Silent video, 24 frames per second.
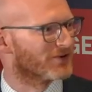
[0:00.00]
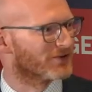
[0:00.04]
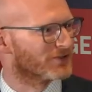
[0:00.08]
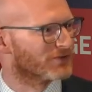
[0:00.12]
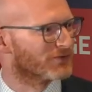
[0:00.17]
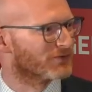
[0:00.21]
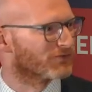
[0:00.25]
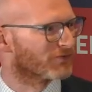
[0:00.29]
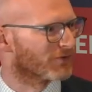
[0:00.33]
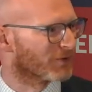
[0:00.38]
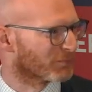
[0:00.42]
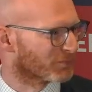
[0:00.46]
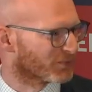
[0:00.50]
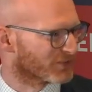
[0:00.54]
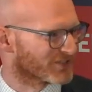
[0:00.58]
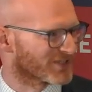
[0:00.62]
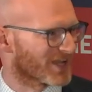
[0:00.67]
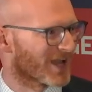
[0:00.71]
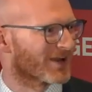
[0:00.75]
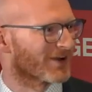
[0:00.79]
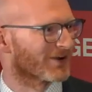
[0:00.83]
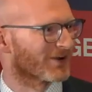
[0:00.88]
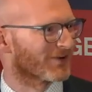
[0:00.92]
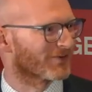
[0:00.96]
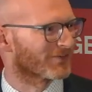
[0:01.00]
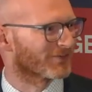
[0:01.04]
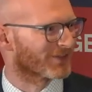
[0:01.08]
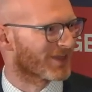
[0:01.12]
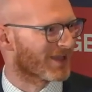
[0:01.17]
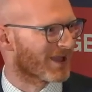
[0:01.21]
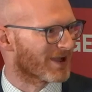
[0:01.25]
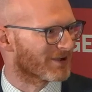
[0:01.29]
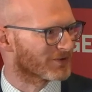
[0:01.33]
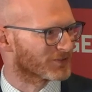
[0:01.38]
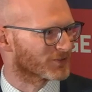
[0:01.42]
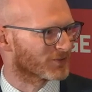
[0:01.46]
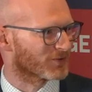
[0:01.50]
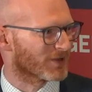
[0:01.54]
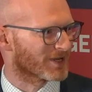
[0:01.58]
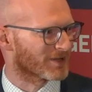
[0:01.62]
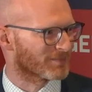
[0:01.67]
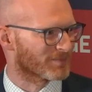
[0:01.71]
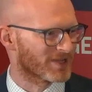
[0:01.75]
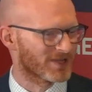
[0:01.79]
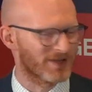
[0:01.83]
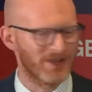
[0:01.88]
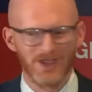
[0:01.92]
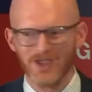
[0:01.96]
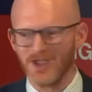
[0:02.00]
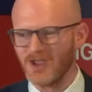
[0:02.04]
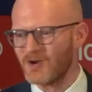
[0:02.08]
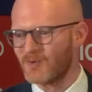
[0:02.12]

you from presiding over the House quite a bit,